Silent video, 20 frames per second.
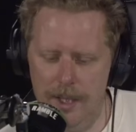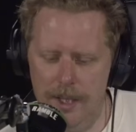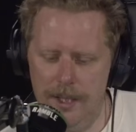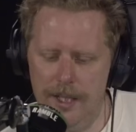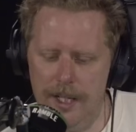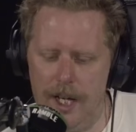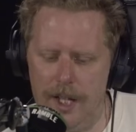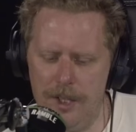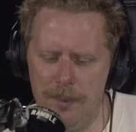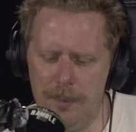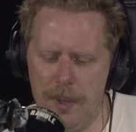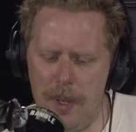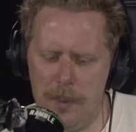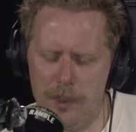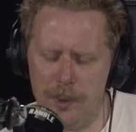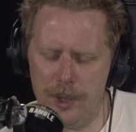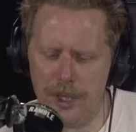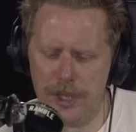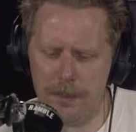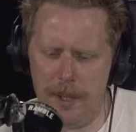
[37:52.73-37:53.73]
Yeah, I think
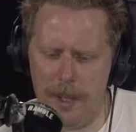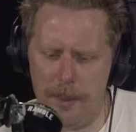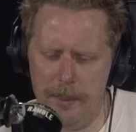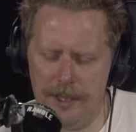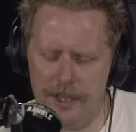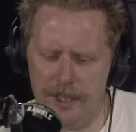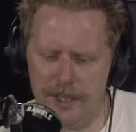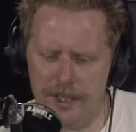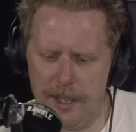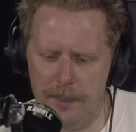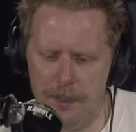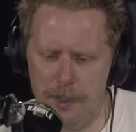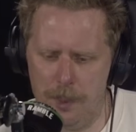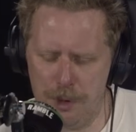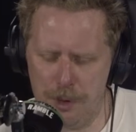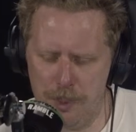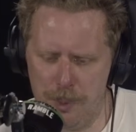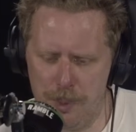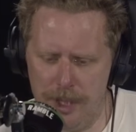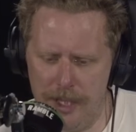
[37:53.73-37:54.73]
people would expect me to say
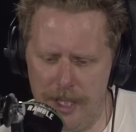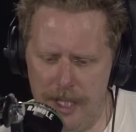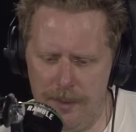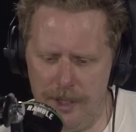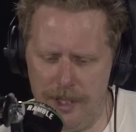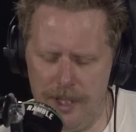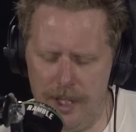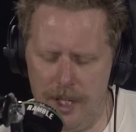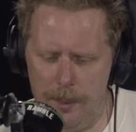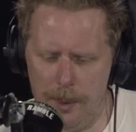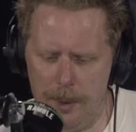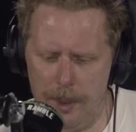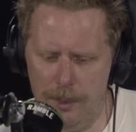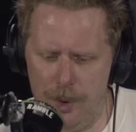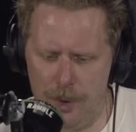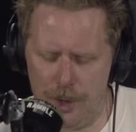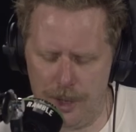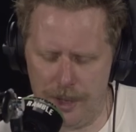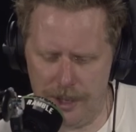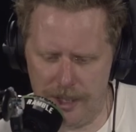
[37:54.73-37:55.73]
Portsmouth winning the FA Cup, but I'm
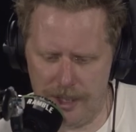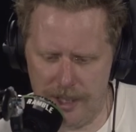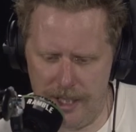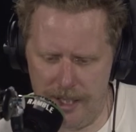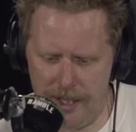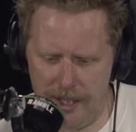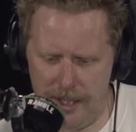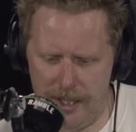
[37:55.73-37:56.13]
not going to say that.